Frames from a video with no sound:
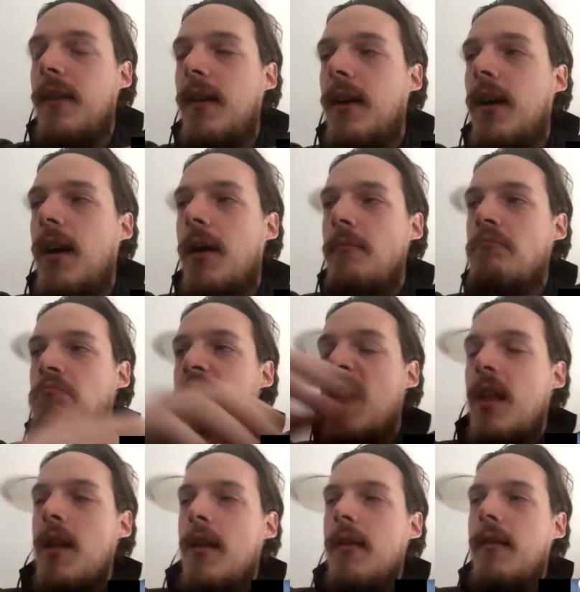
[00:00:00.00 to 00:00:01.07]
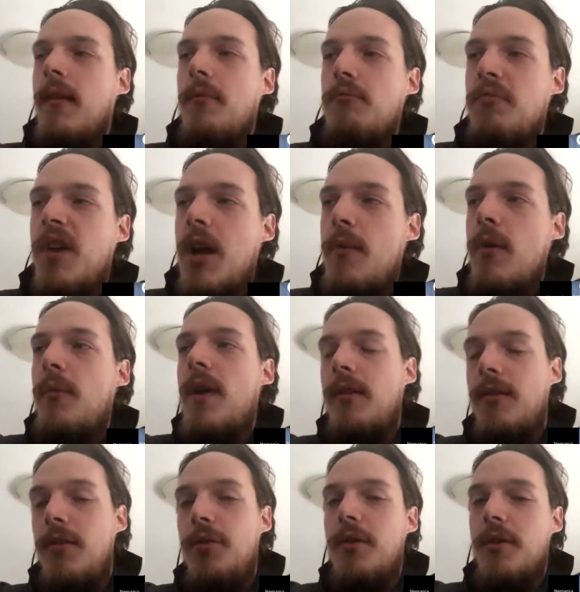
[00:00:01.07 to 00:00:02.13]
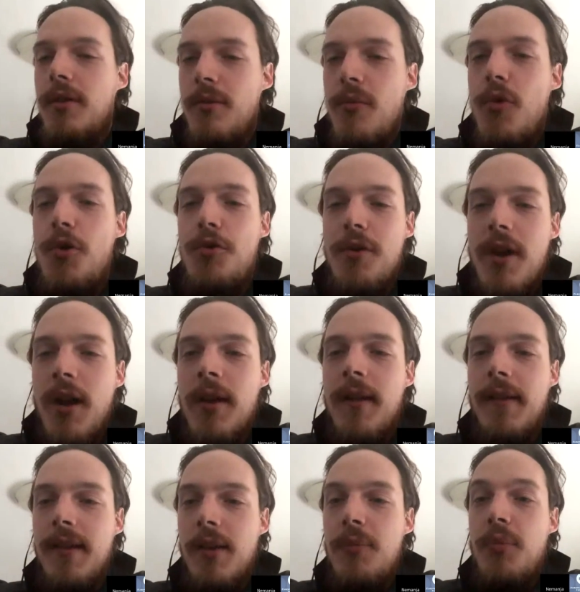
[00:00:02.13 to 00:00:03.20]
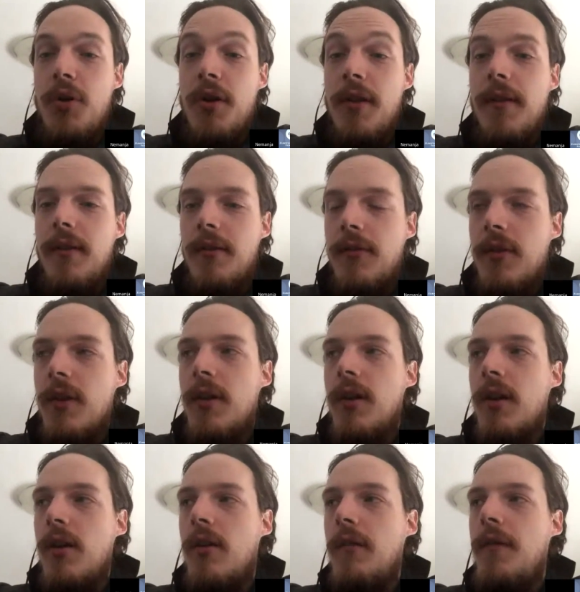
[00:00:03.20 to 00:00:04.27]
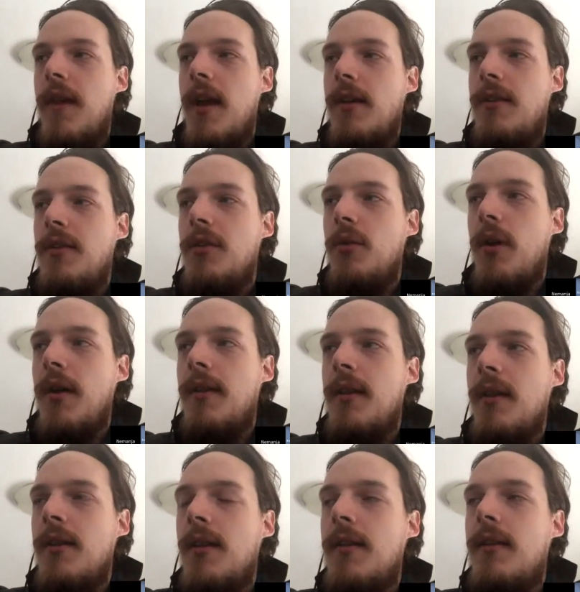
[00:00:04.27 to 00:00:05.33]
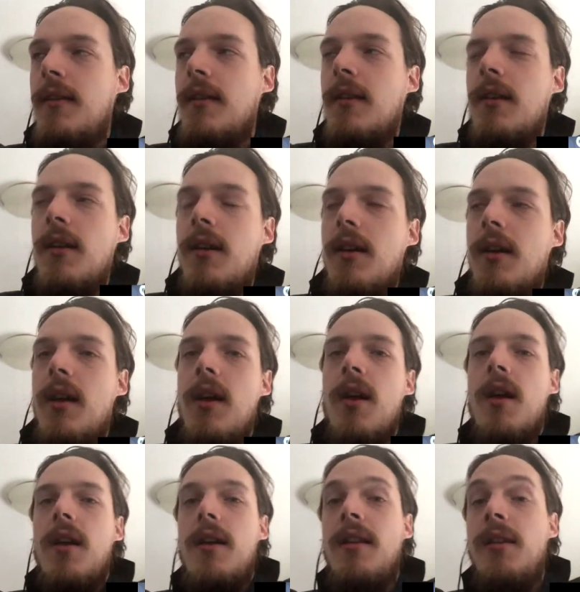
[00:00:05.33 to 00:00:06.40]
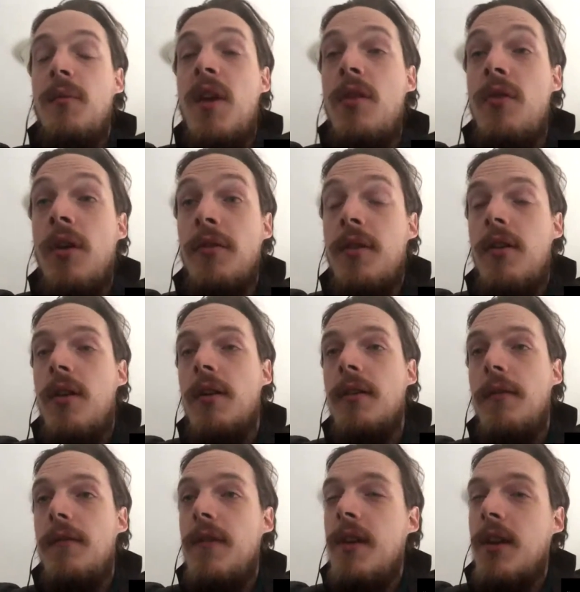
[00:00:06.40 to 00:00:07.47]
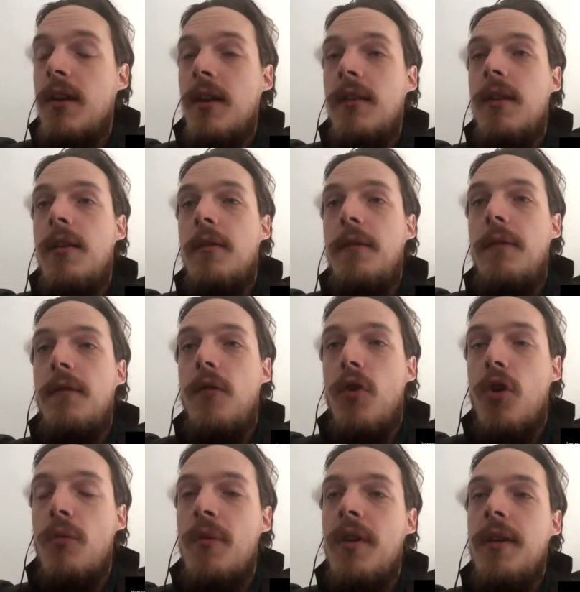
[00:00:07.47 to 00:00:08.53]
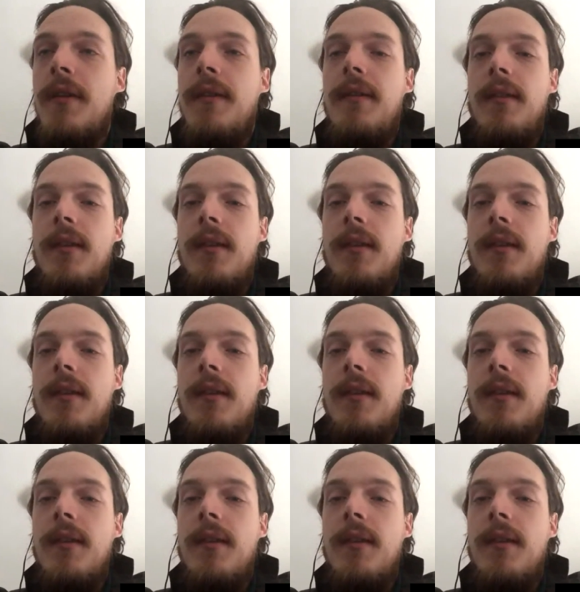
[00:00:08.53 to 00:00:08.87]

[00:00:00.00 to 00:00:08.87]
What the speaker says: Coming back to the more realistic points of that, you know, I think that in the main round they're undefeated and their form is